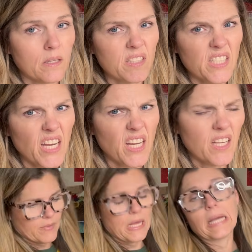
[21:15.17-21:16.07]
Is that
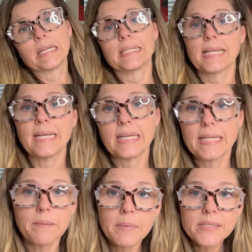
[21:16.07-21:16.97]
it? I guess I need to
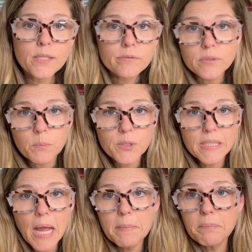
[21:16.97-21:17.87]
get myself some more
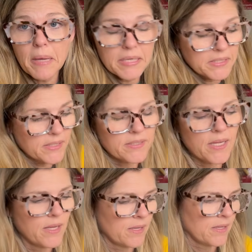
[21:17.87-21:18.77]
diamond paintings.
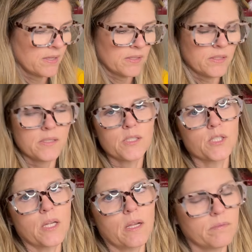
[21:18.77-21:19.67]

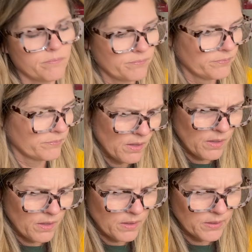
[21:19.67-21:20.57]
Just kidding.
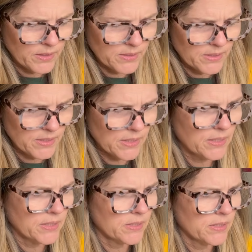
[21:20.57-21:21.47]
Let's
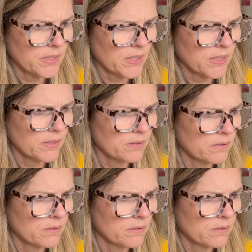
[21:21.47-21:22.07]
see.